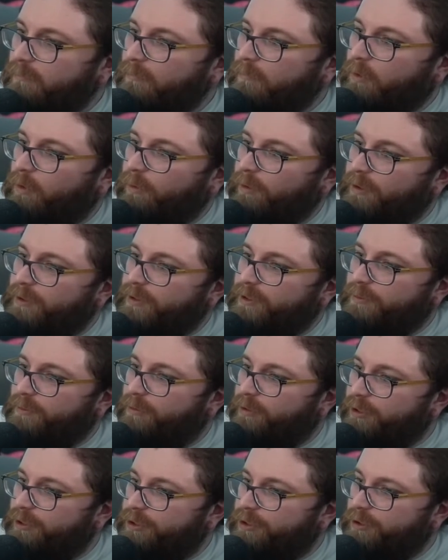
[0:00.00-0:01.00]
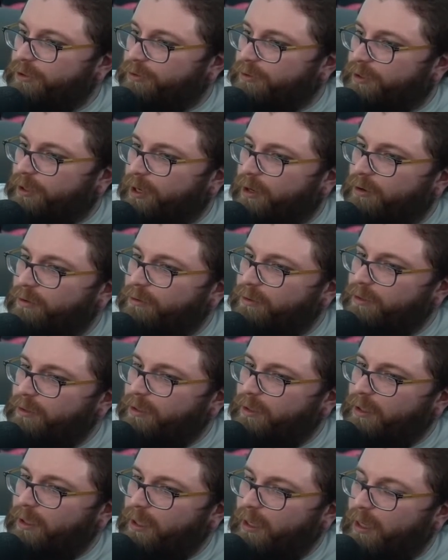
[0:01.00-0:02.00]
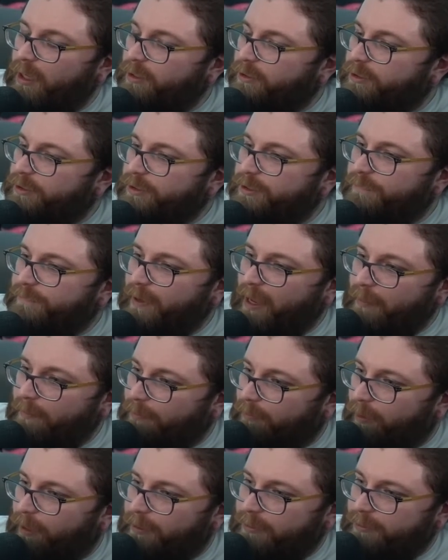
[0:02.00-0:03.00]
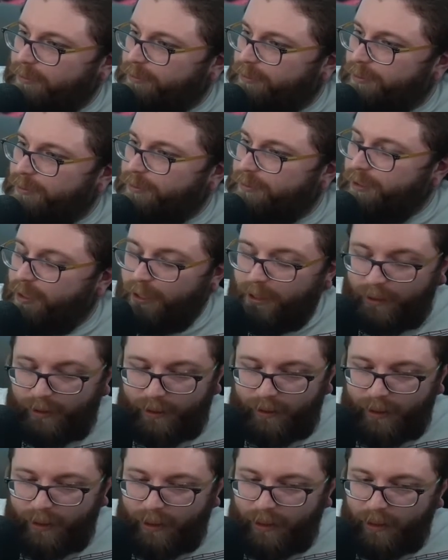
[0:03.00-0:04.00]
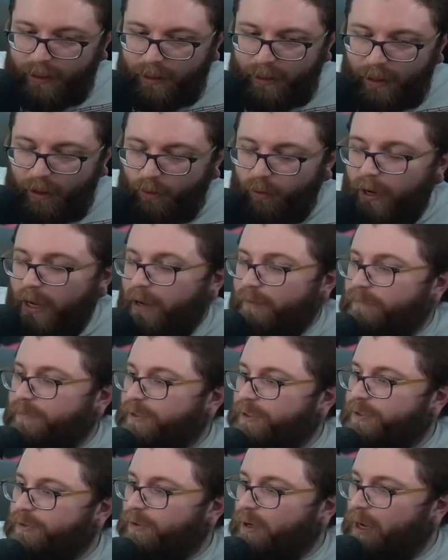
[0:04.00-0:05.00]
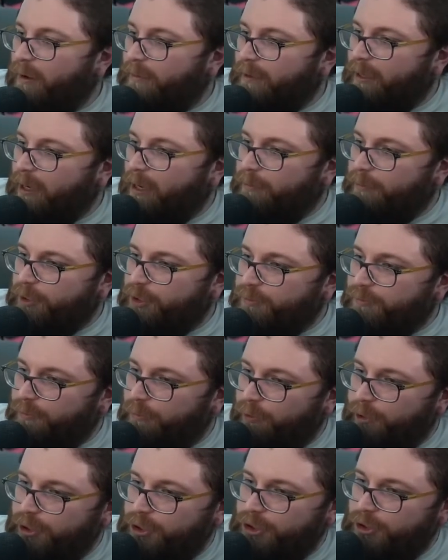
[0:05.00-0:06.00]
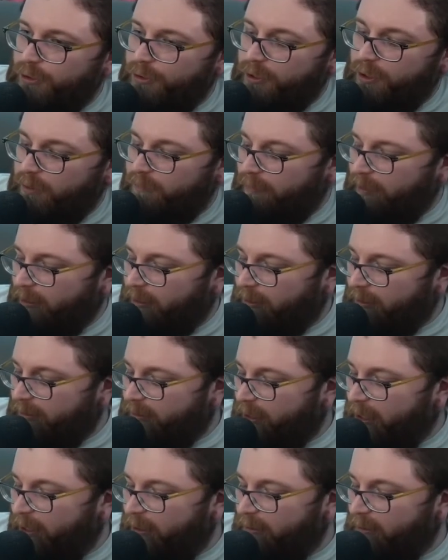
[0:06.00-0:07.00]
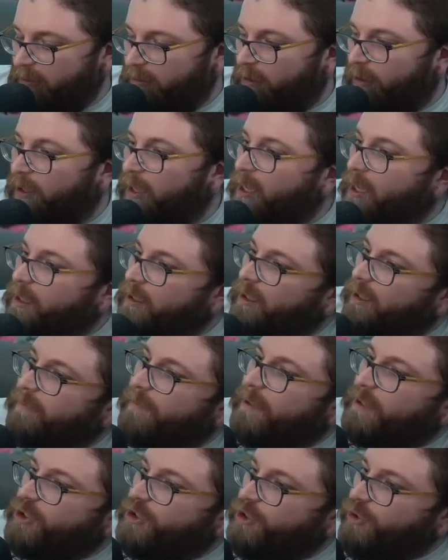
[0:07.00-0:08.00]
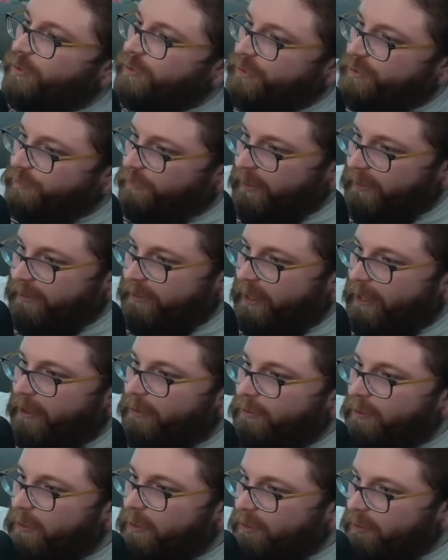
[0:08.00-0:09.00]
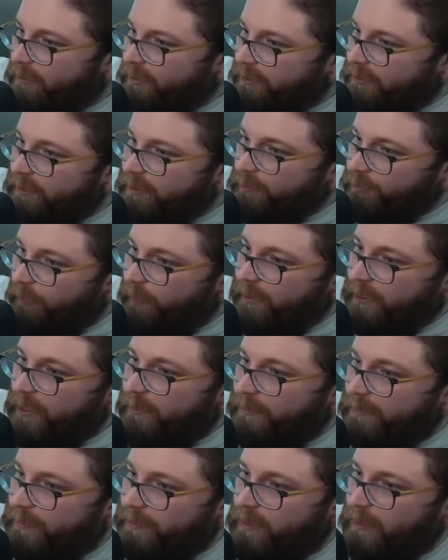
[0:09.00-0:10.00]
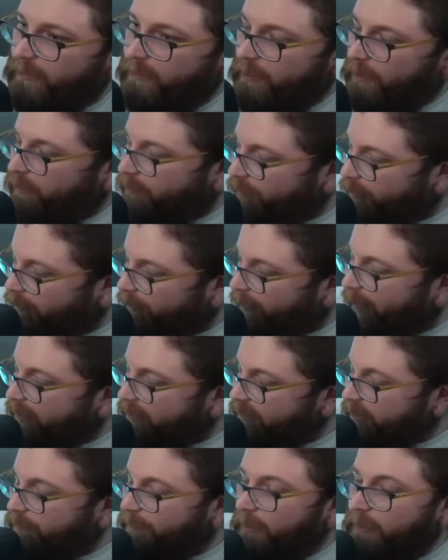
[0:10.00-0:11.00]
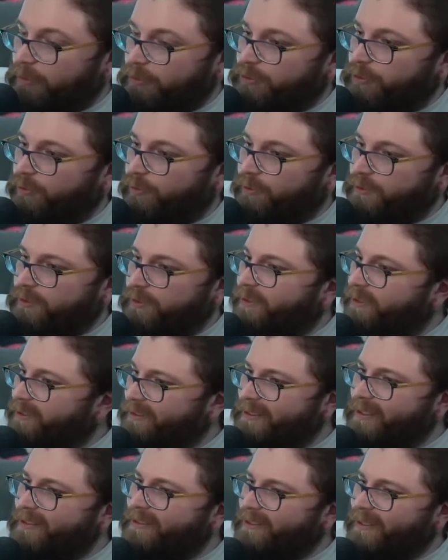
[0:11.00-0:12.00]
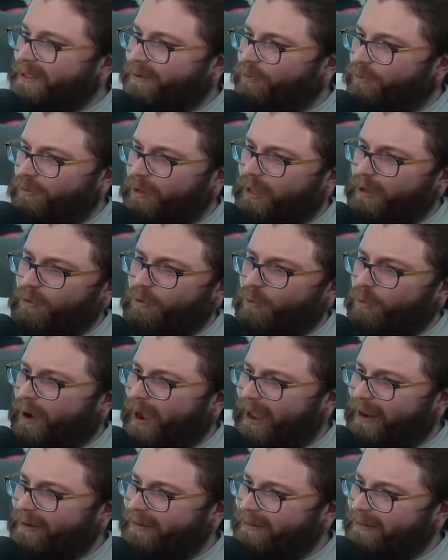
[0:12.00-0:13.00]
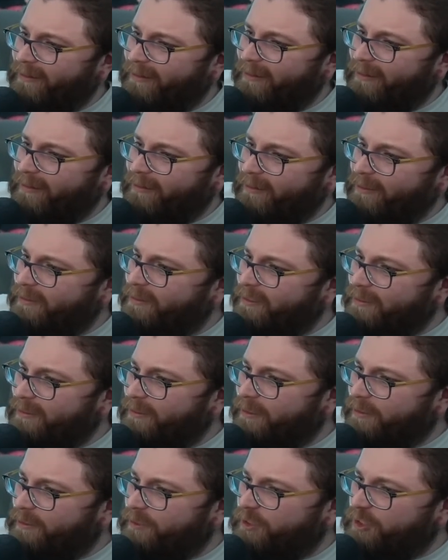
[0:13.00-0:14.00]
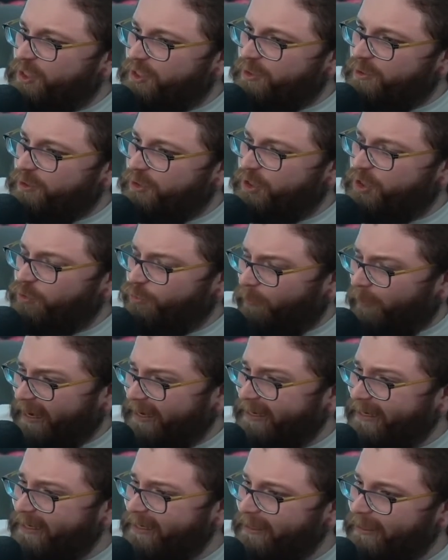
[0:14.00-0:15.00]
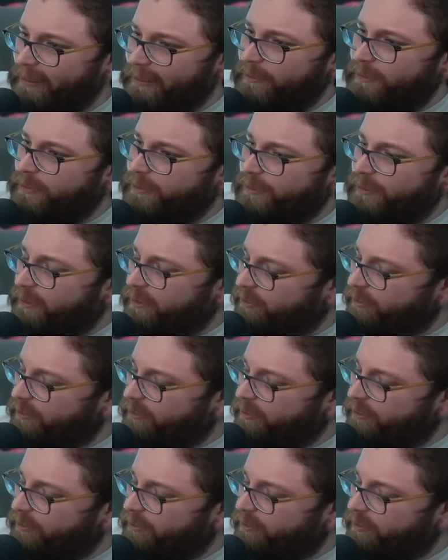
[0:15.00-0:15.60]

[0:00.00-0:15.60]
Where does the moisture go? It just evaporates. It's just a way of describing how much moisture can be contained in clothes. Like my shorts right now. This is wicking material. They're basketball shorts. This doesn't get like wet. This doesn't get sweaty. It just